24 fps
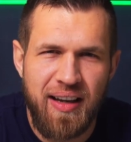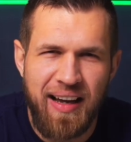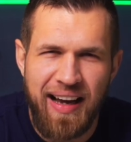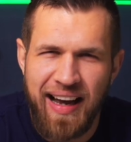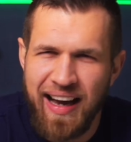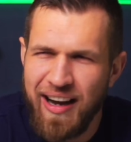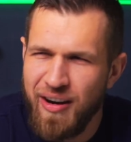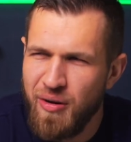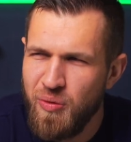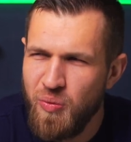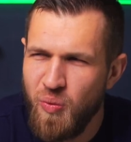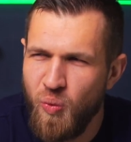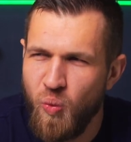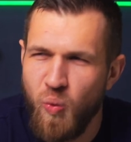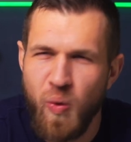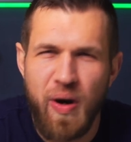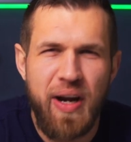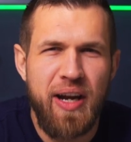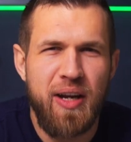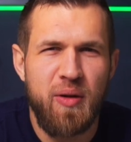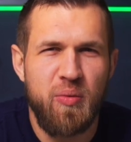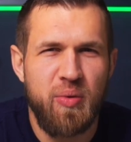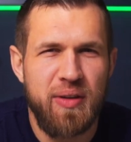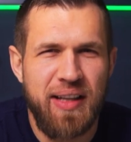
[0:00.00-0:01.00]
How
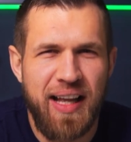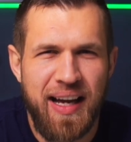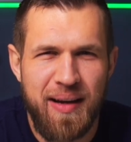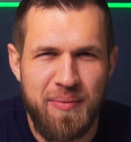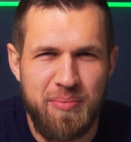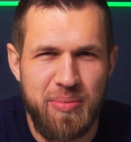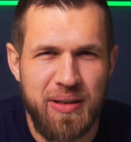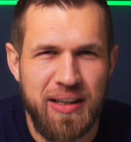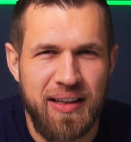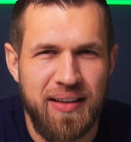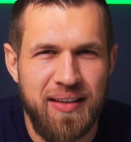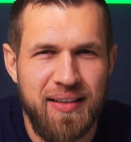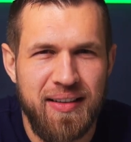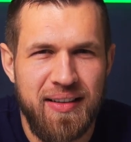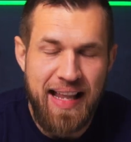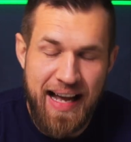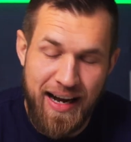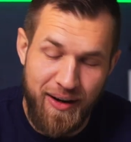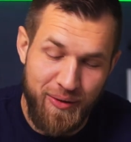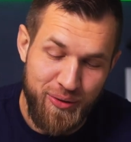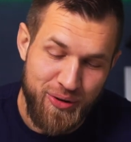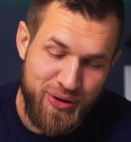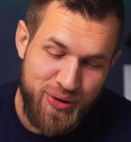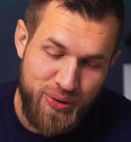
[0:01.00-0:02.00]
weird would that be?
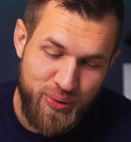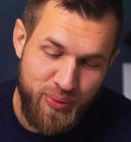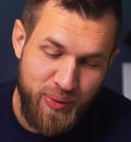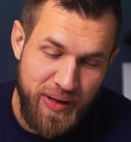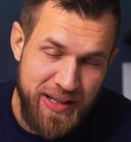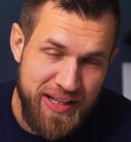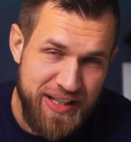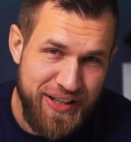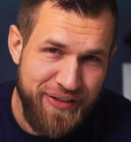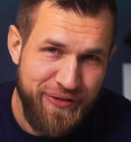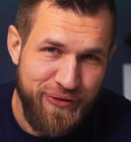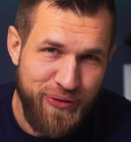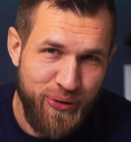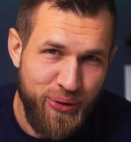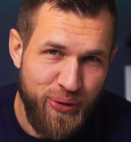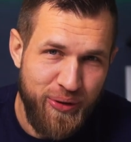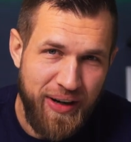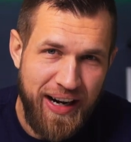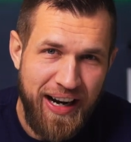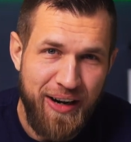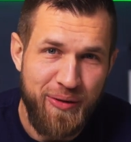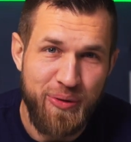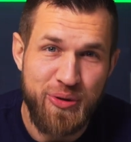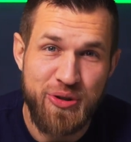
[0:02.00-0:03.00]
Now,
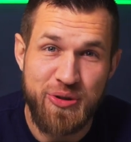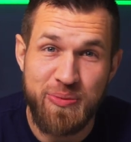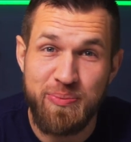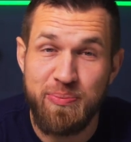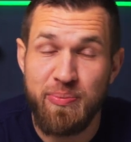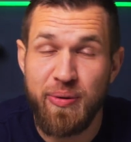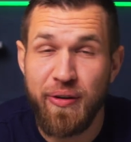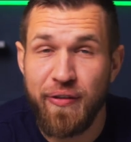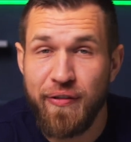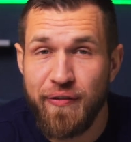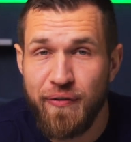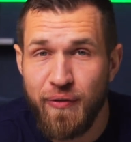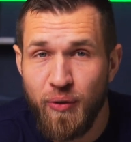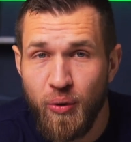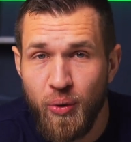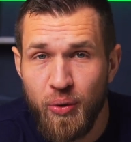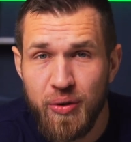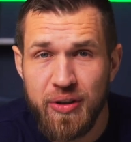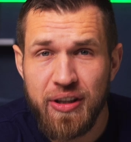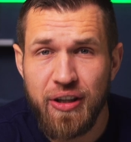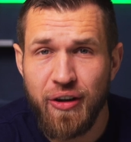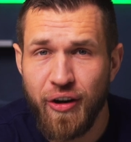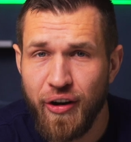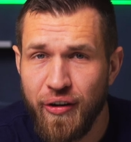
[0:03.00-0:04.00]
24 hours
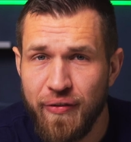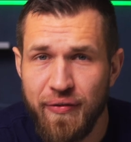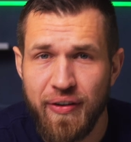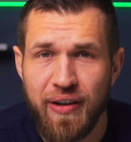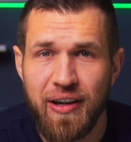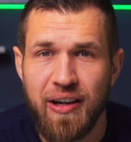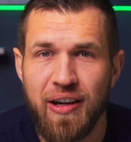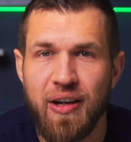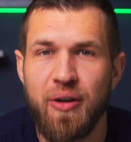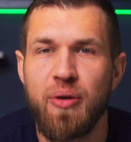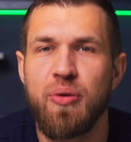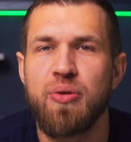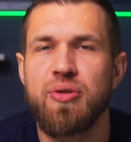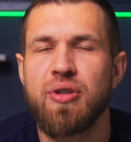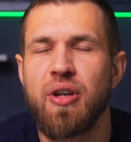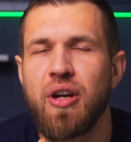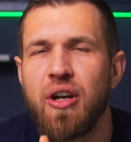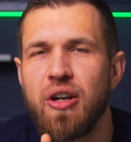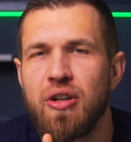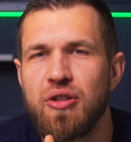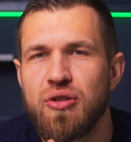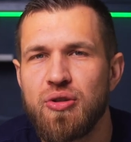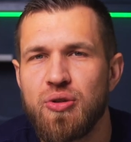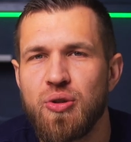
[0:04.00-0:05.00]
before the offer closed,
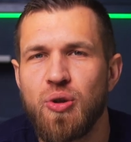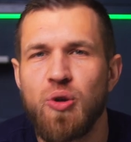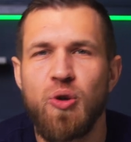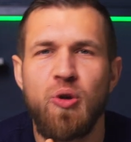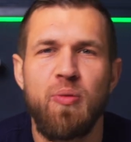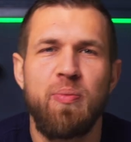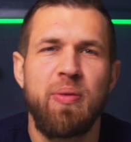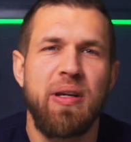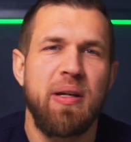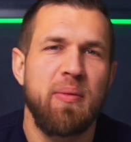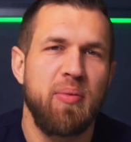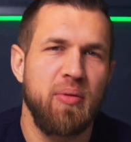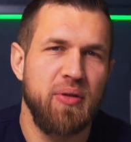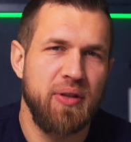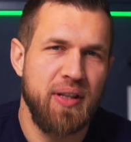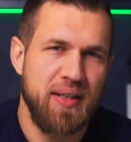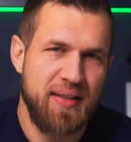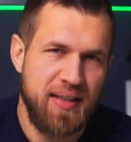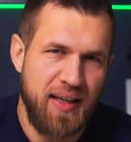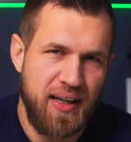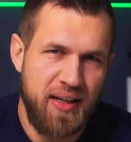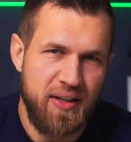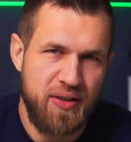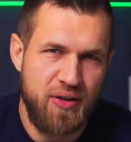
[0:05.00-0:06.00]
2 people
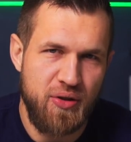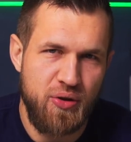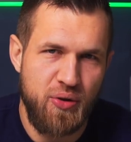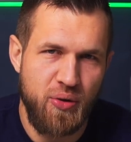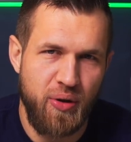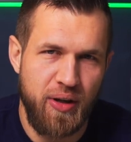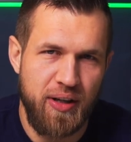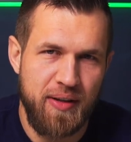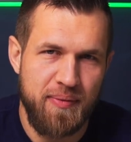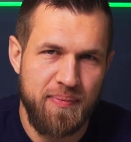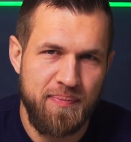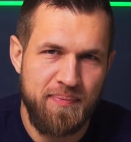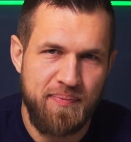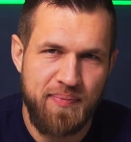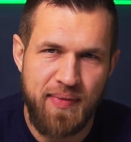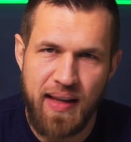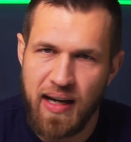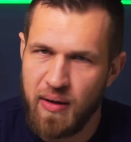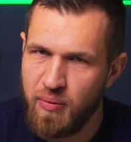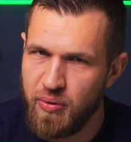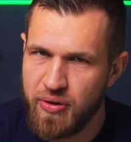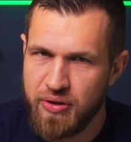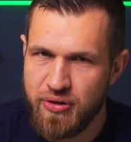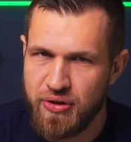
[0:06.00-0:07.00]
decided to join.
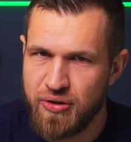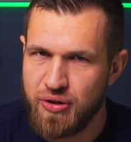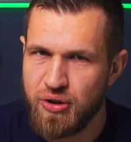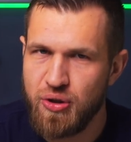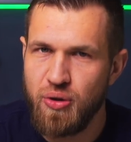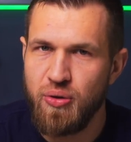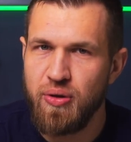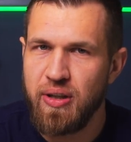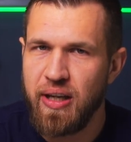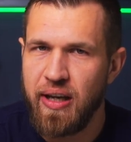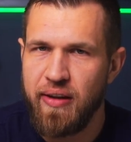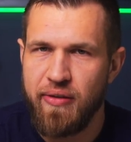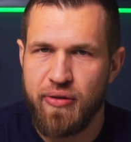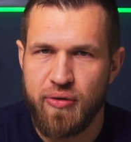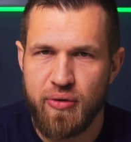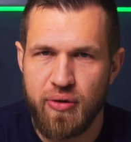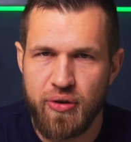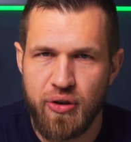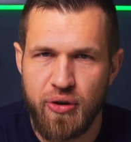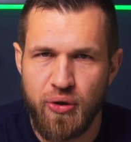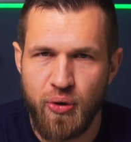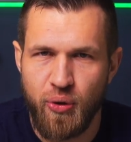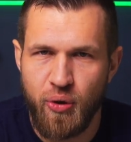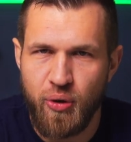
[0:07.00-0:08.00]
That was 2K
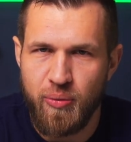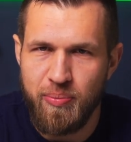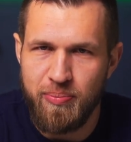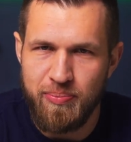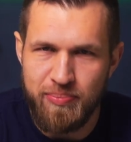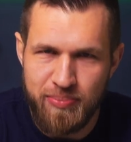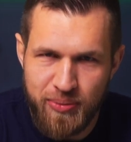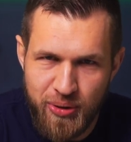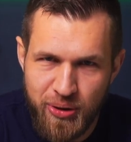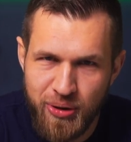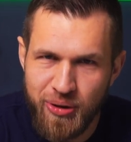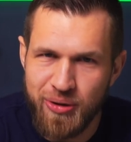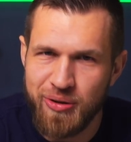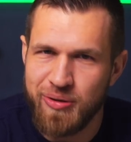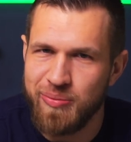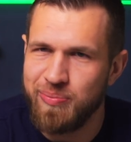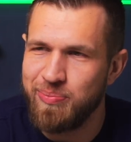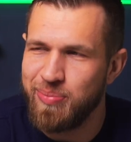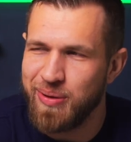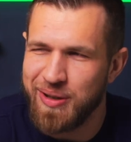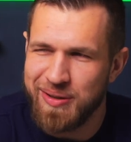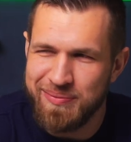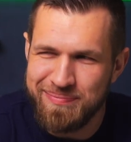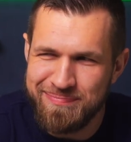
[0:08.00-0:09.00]
through the door, good,
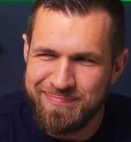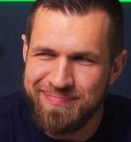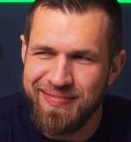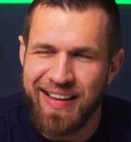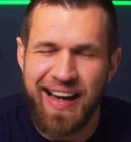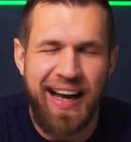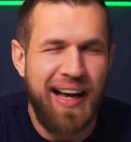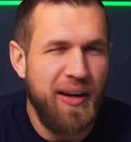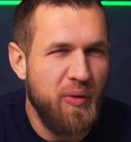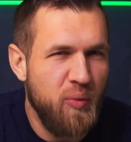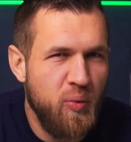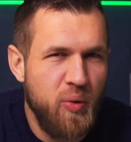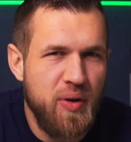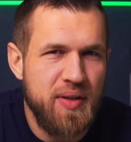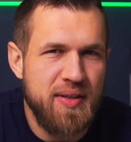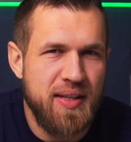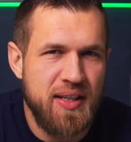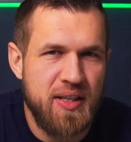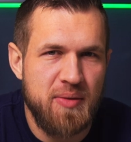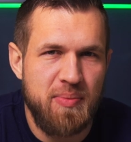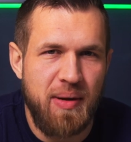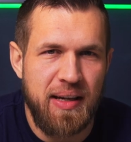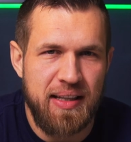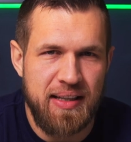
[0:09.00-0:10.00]
but I was
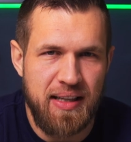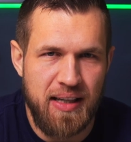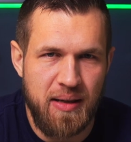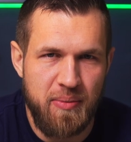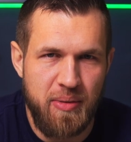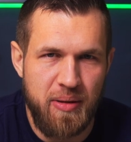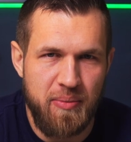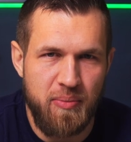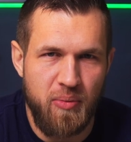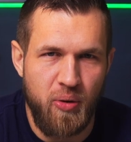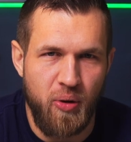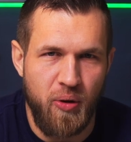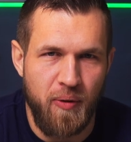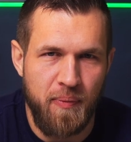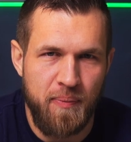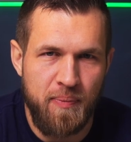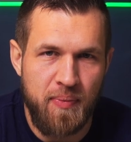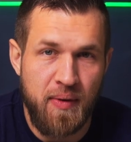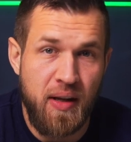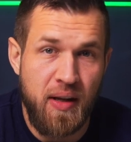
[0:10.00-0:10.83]
expecting a bit more.